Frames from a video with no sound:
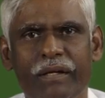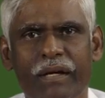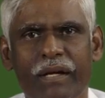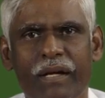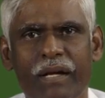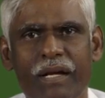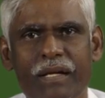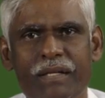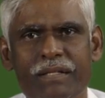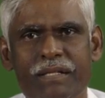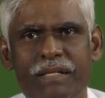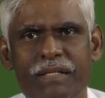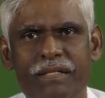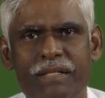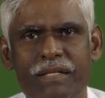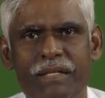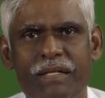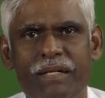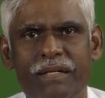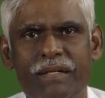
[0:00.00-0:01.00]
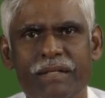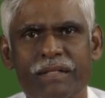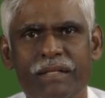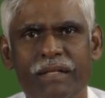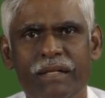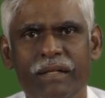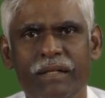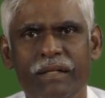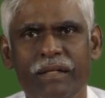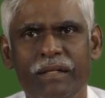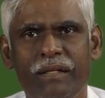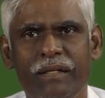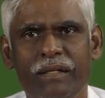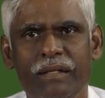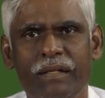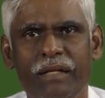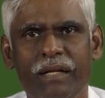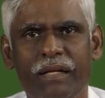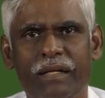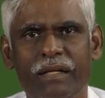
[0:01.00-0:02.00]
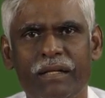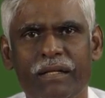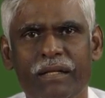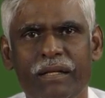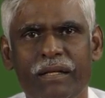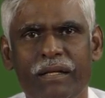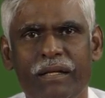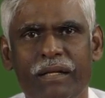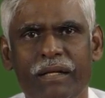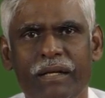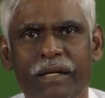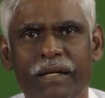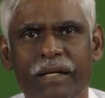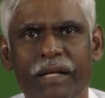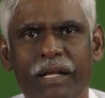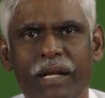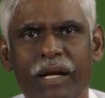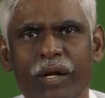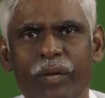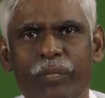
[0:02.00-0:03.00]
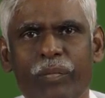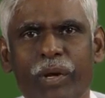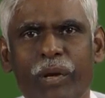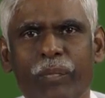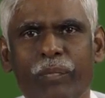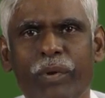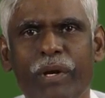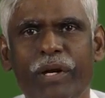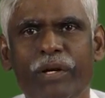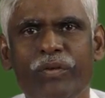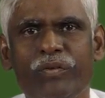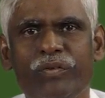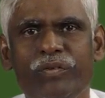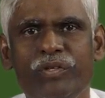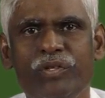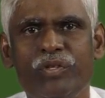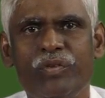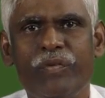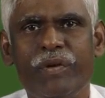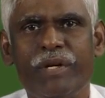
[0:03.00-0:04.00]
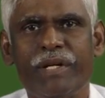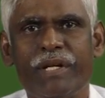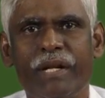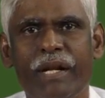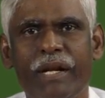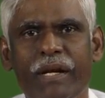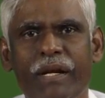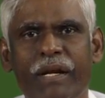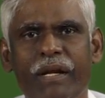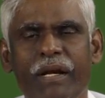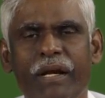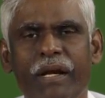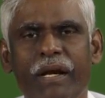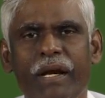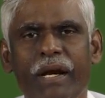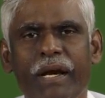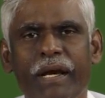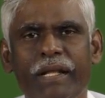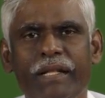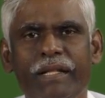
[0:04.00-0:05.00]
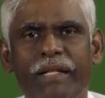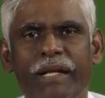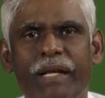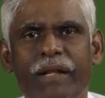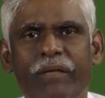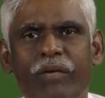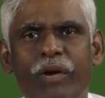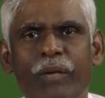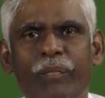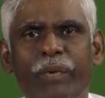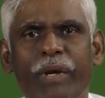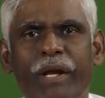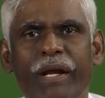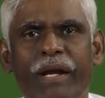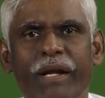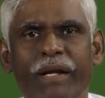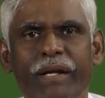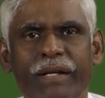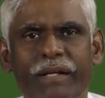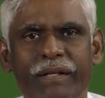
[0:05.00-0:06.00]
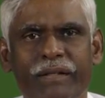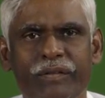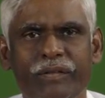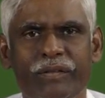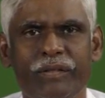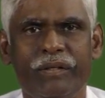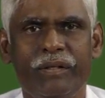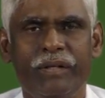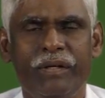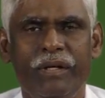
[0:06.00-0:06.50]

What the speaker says: Glass asserts that it cannot be applied to situation in the developing countries.